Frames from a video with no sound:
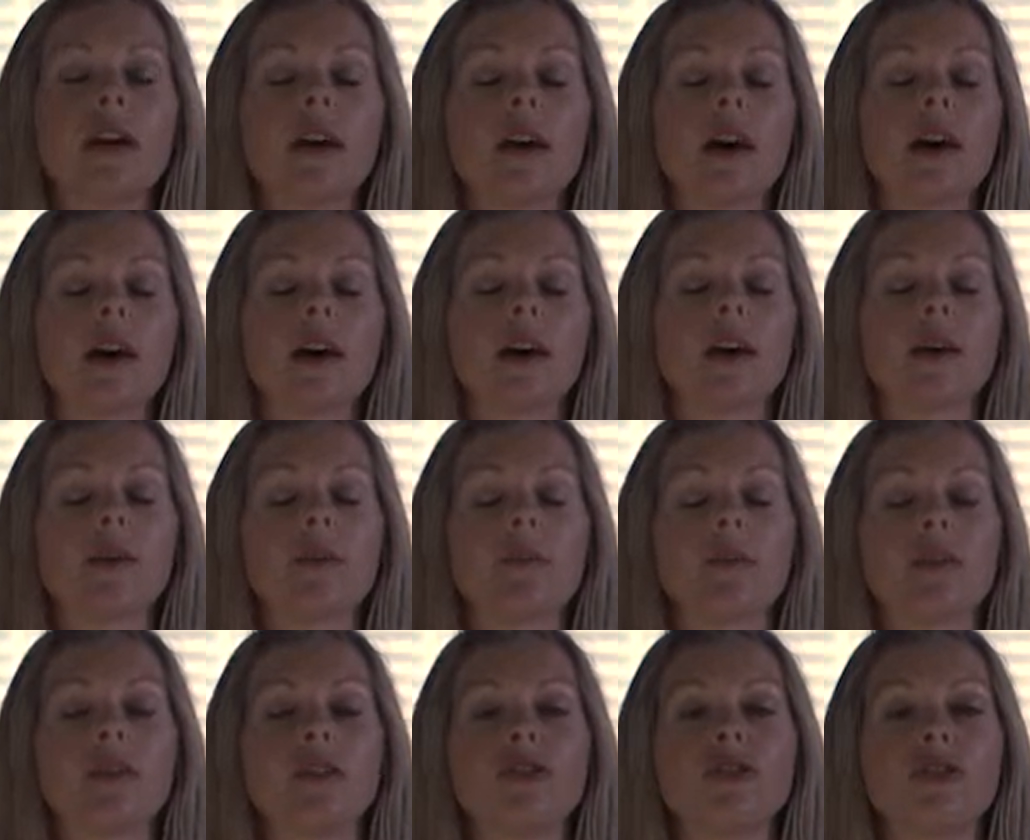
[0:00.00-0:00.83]

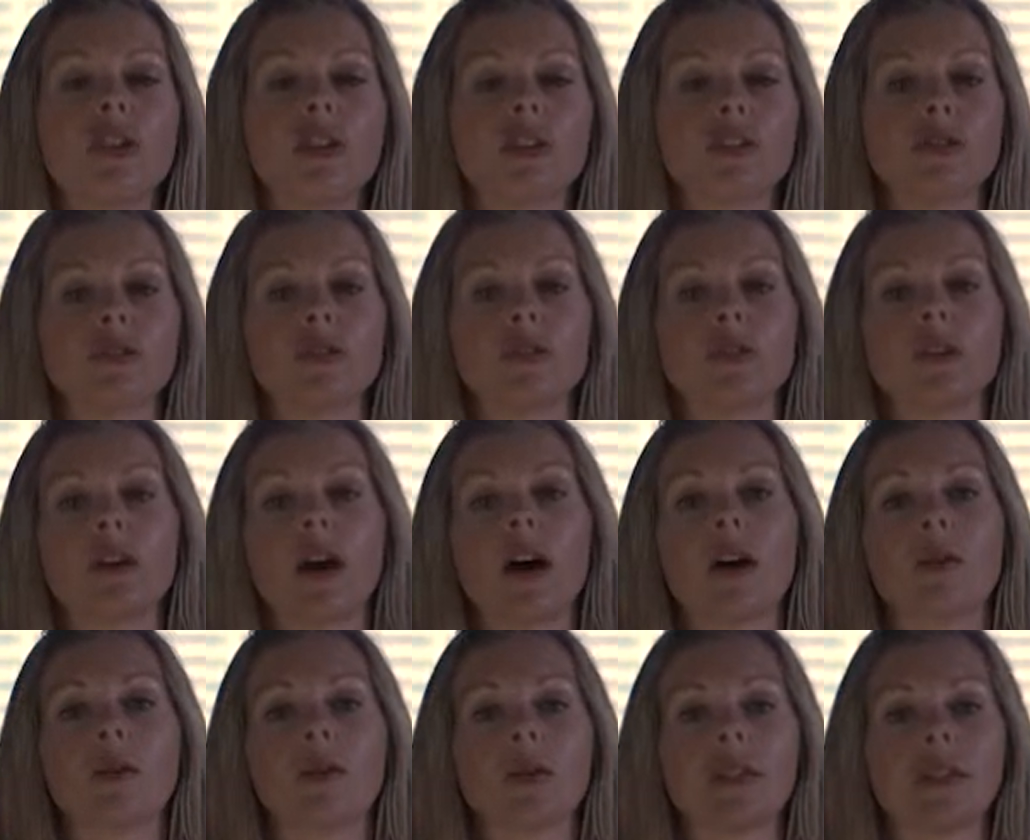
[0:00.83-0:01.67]
The church would
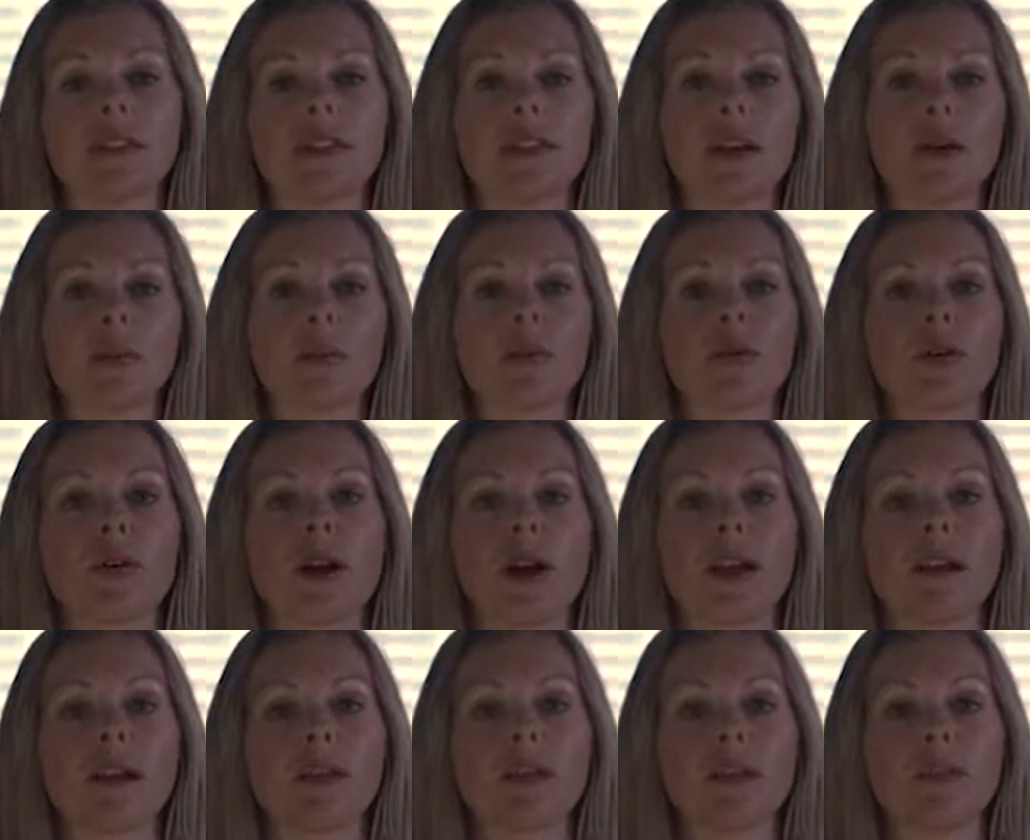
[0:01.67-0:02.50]
not be
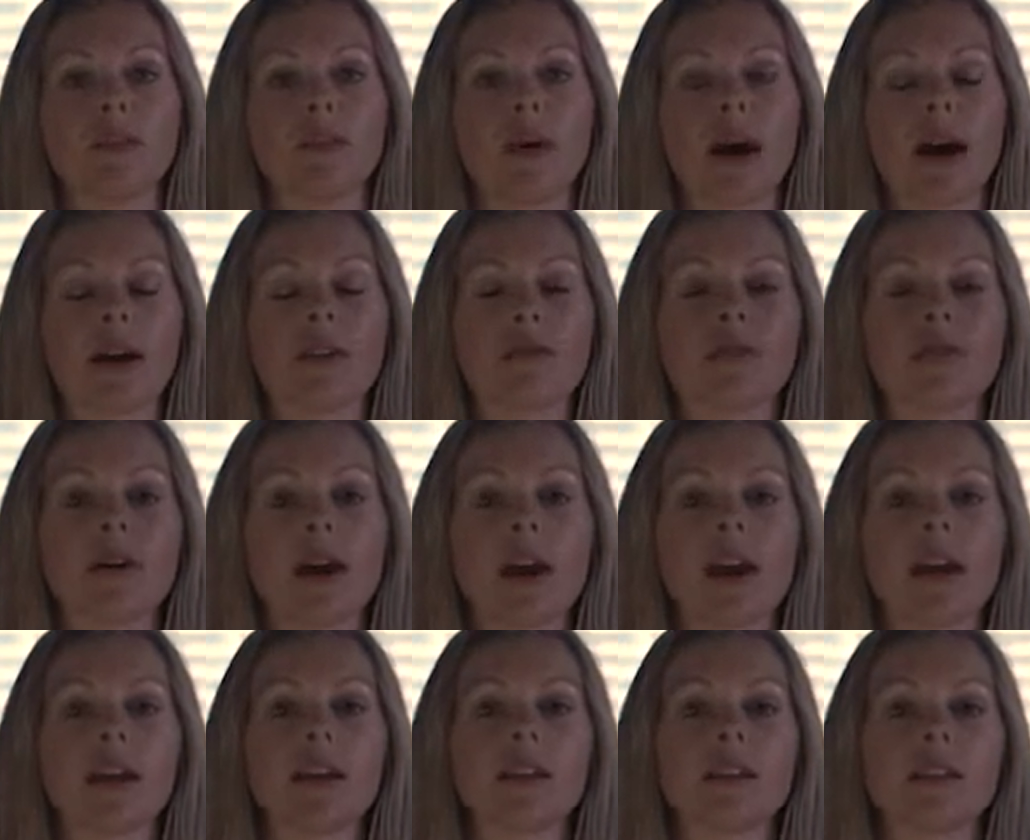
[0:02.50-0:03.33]
separated by
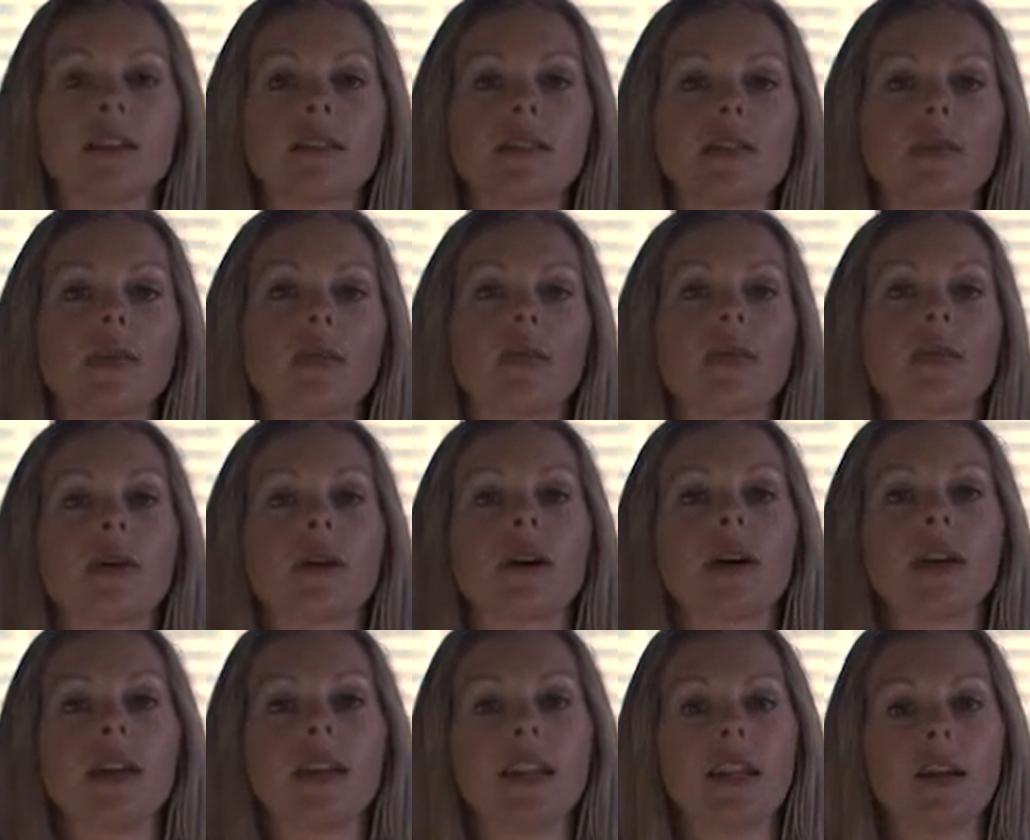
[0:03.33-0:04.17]
race or
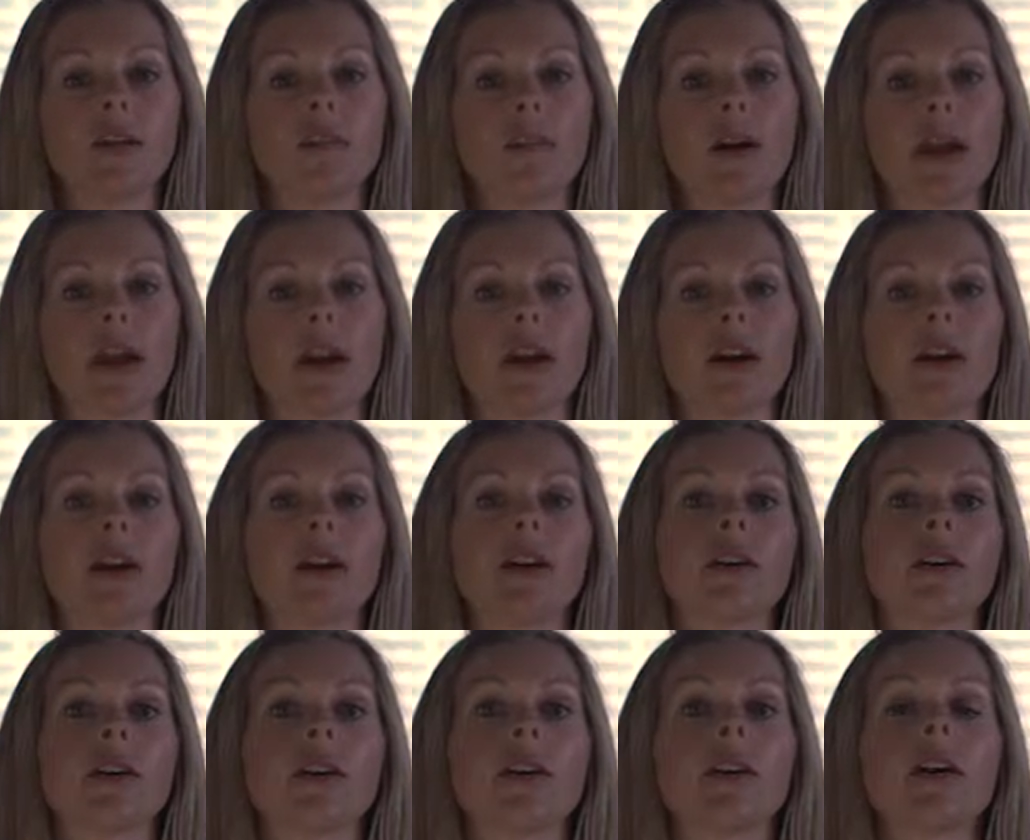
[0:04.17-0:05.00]
any
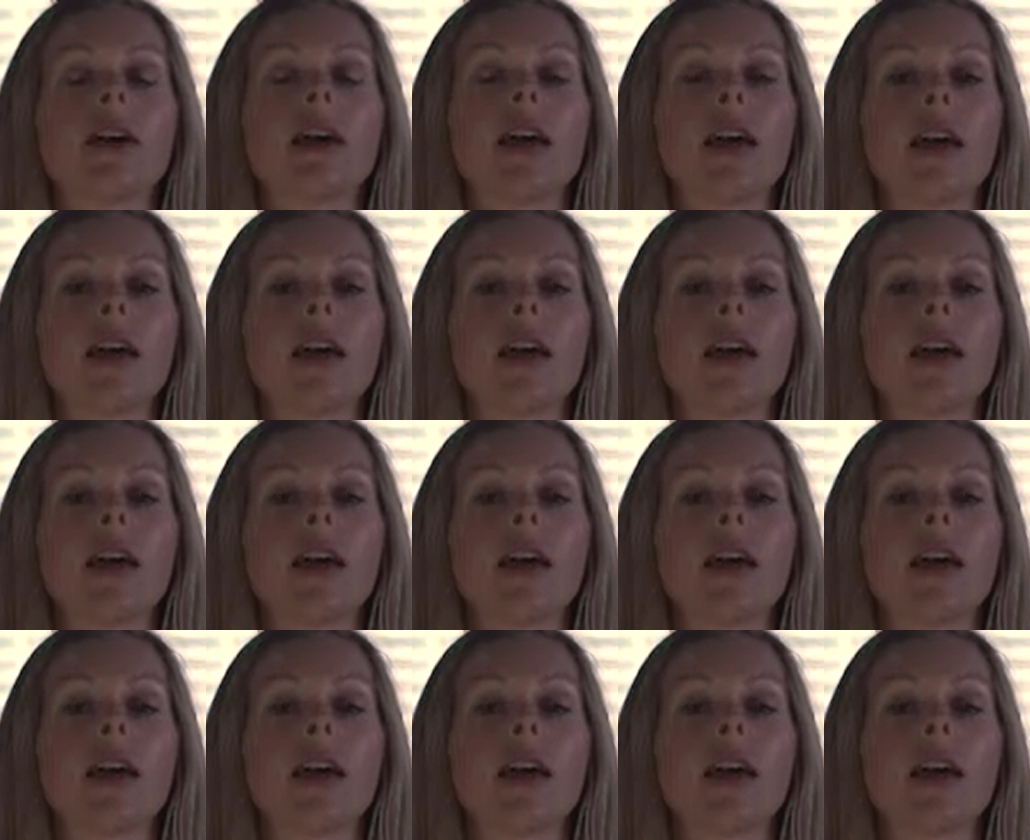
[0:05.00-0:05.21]
barrier,